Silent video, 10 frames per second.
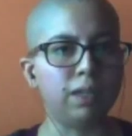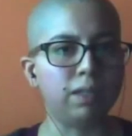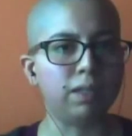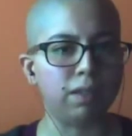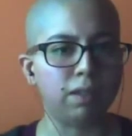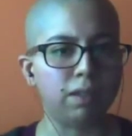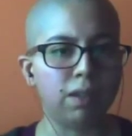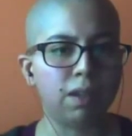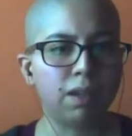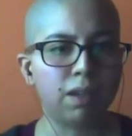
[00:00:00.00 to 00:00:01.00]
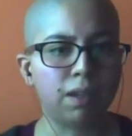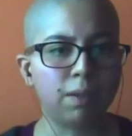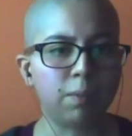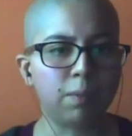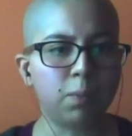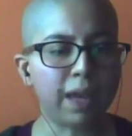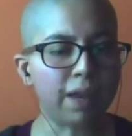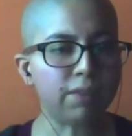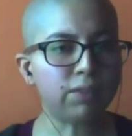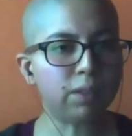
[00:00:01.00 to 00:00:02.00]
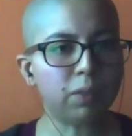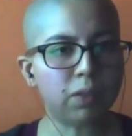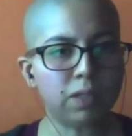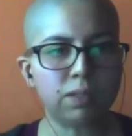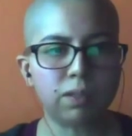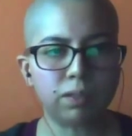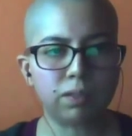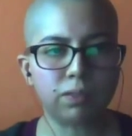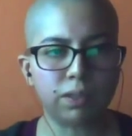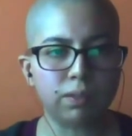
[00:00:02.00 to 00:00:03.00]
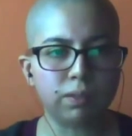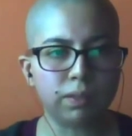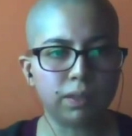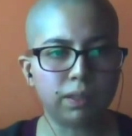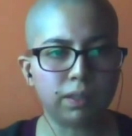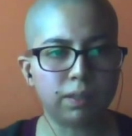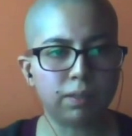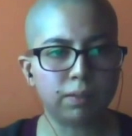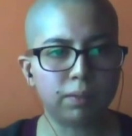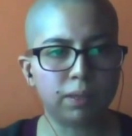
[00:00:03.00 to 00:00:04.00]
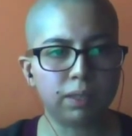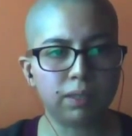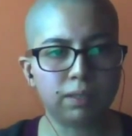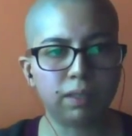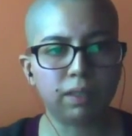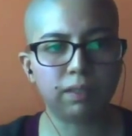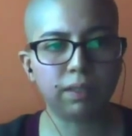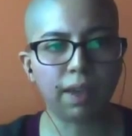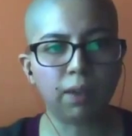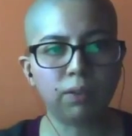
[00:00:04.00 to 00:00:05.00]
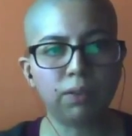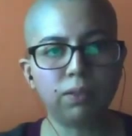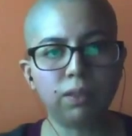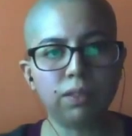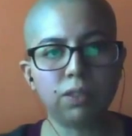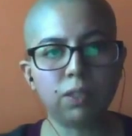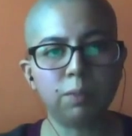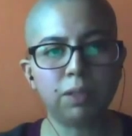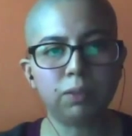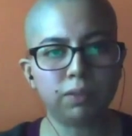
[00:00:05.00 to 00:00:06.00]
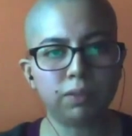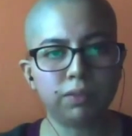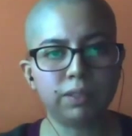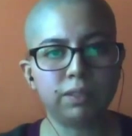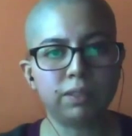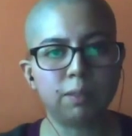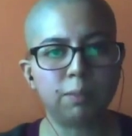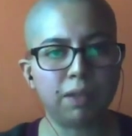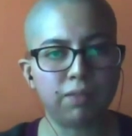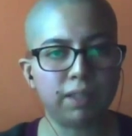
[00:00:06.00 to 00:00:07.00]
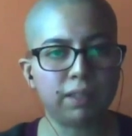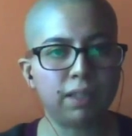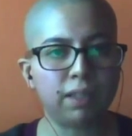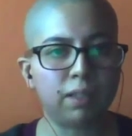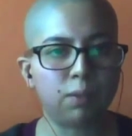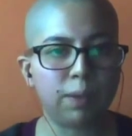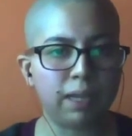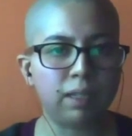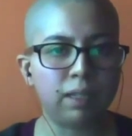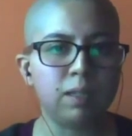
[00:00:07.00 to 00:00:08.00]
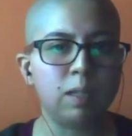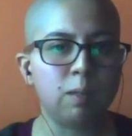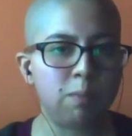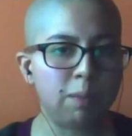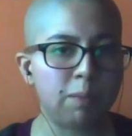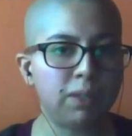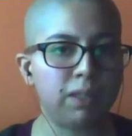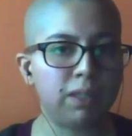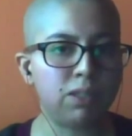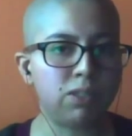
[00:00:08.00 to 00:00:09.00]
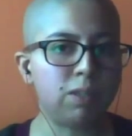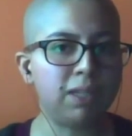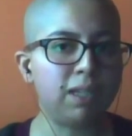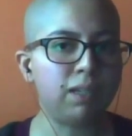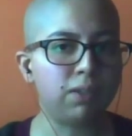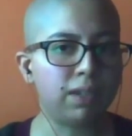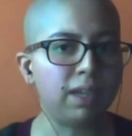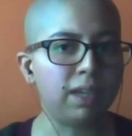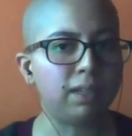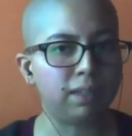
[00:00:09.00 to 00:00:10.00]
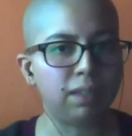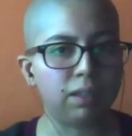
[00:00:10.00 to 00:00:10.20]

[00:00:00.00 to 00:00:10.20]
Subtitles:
I see. We have some questions for you. One says, how do you see the German welfare system affecting the way people in Germany look at the